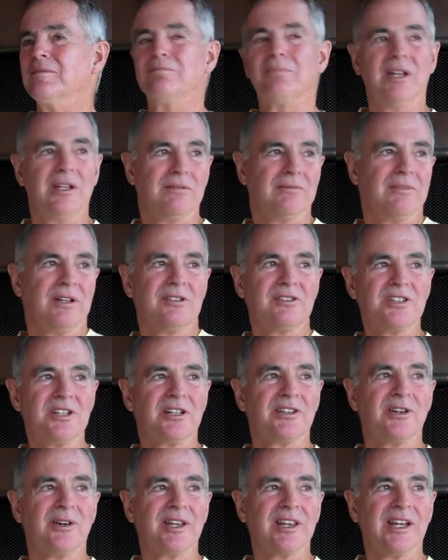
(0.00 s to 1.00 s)
But they're
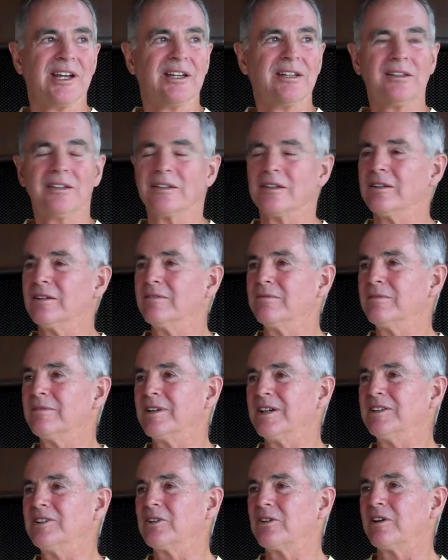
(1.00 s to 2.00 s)
still doing that, so
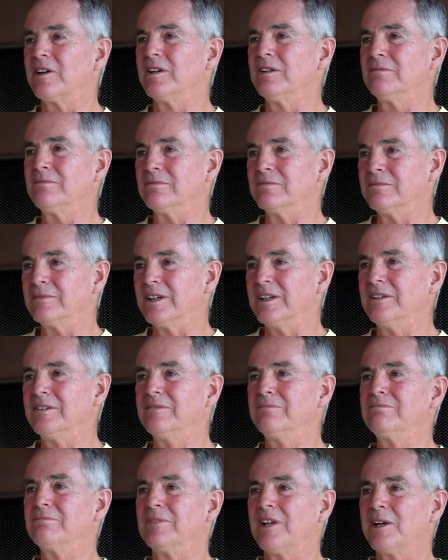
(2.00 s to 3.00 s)
that's great. Yeah,
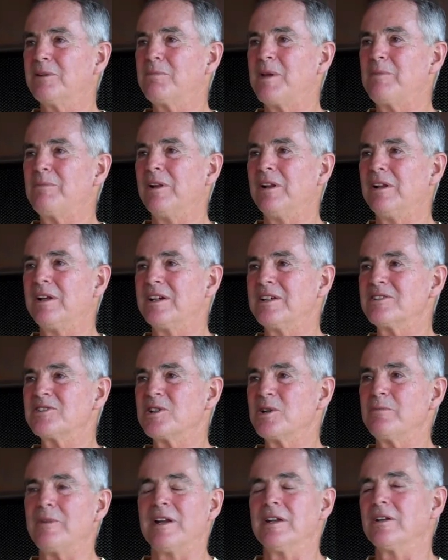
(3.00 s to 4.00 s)
a lot of people, I
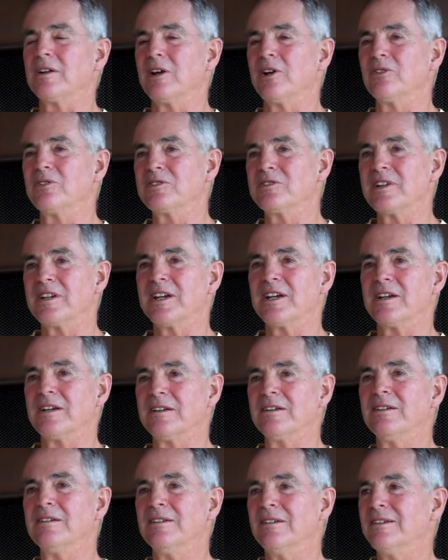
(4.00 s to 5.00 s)
assume. I didn't go today.
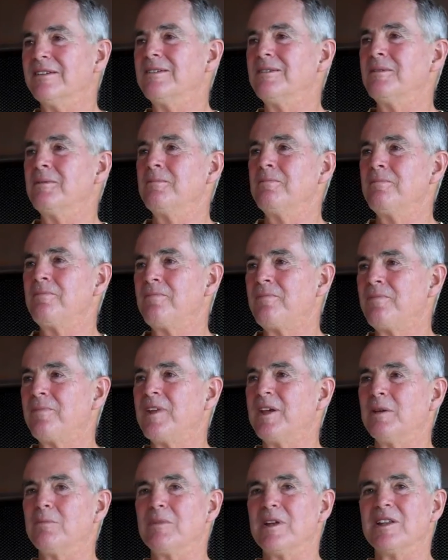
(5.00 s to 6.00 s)

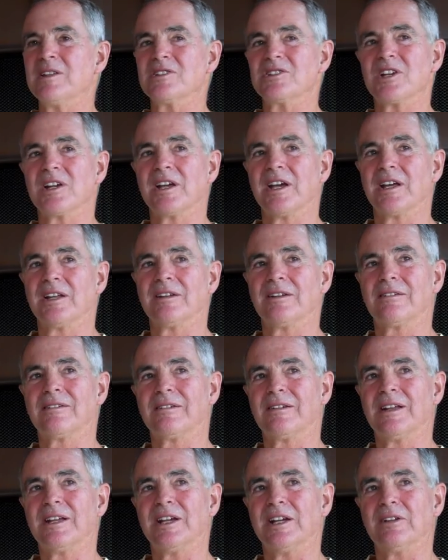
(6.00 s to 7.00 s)
Yeah, but as you get,
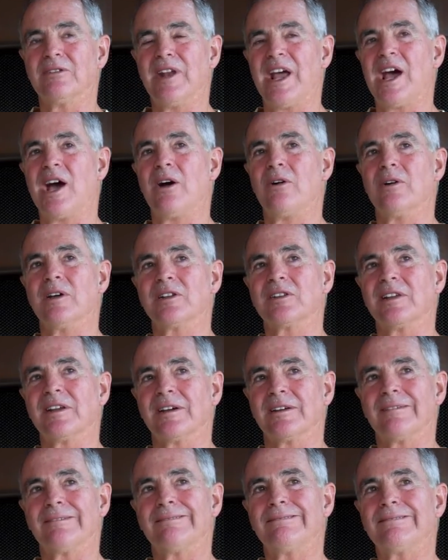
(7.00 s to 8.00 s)
you know, now it's
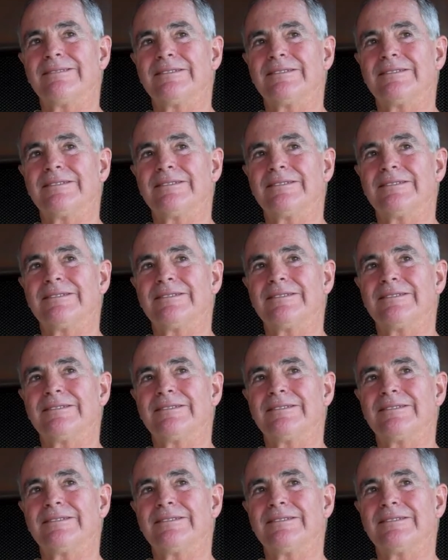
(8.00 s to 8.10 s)
like,